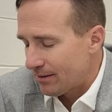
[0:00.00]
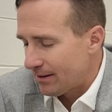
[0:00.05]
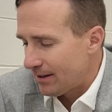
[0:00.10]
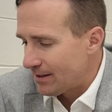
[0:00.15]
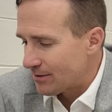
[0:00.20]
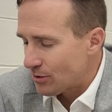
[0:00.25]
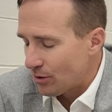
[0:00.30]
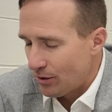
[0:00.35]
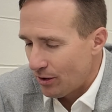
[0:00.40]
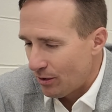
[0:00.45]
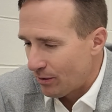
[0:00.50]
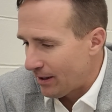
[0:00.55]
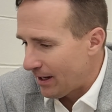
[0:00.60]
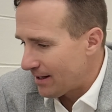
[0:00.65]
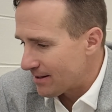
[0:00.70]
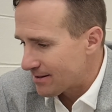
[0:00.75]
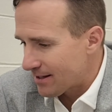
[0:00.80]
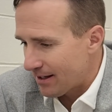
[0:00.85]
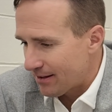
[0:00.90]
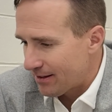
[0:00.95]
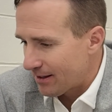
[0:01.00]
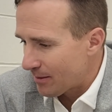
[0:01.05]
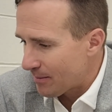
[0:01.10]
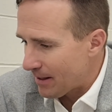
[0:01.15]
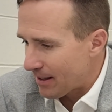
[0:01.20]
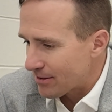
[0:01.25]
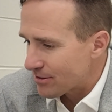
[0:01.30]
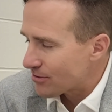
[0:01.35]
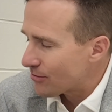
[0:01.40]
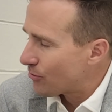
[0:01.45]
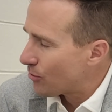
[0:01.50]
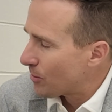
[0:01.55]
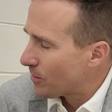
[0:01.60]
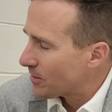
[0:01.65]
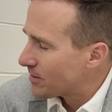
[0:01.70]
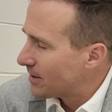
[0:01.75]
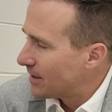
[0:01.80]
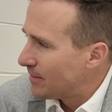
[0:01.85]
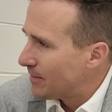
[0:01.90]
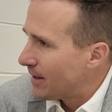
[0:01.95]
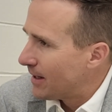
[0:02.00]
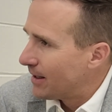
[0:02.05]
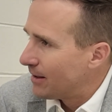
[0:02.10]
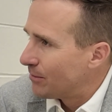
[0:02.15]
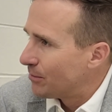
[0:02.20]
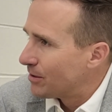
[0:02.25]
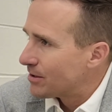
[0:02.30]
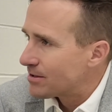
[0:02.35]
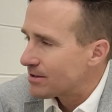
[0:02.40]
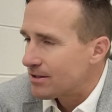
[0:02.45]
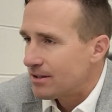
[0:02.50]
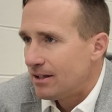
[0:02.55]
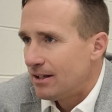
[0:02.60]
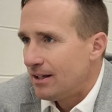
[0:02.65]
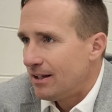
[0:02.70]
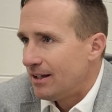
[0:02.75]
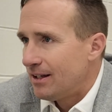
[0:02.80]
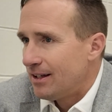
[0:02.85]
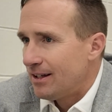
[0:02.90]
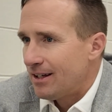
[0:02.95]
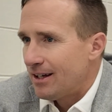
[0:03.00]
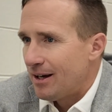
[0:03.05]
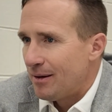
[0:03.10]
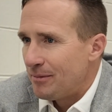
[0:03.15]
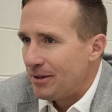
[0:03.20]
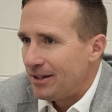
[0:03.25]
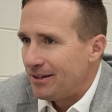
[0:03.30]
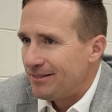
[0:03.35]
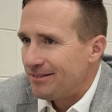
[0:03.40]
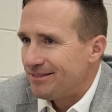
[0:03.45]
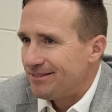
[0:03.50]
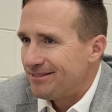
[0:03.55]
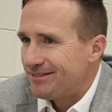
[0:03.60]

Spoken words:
Antonio Gates, I think about as a former teammate, which, I mean,